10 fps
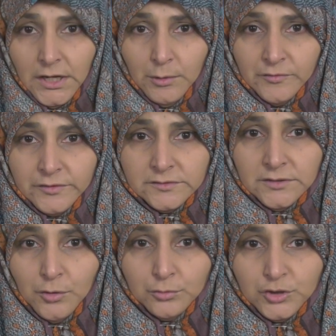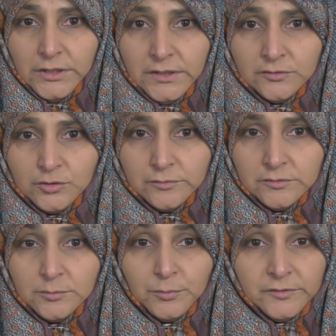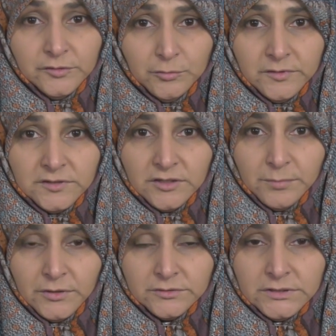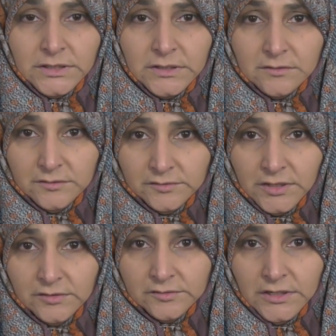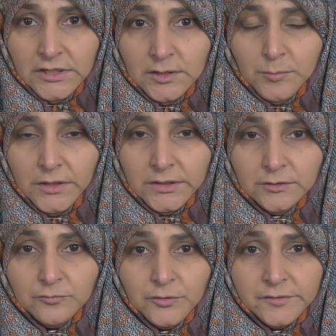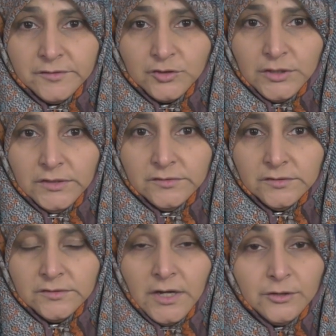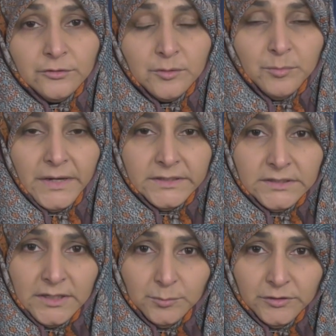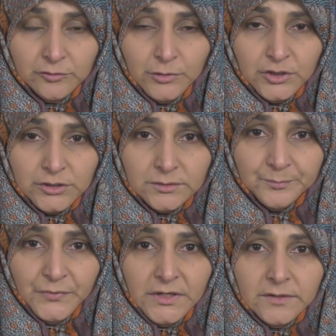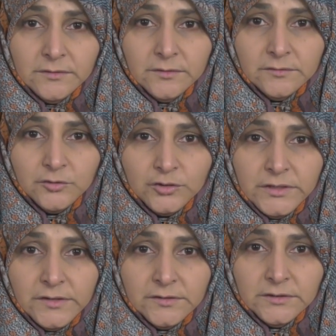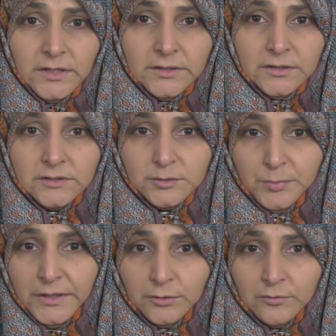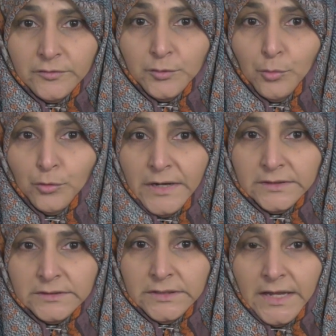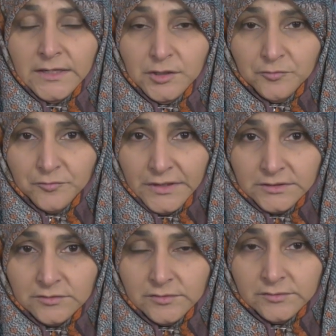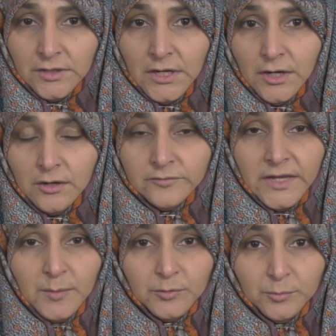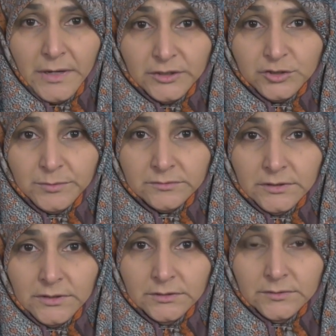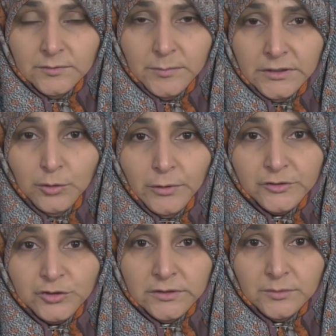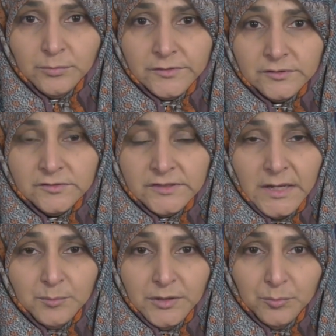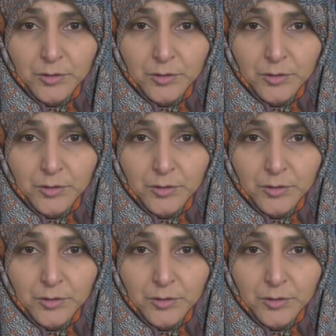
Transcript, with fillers: However, the DOJ has chosen to pursue the death penalty in this case, marking the first such instance under the Biden administration. The decision has ignited a debate over the morality and effectiveness of capital punishment, leaving many questioning the president's campaign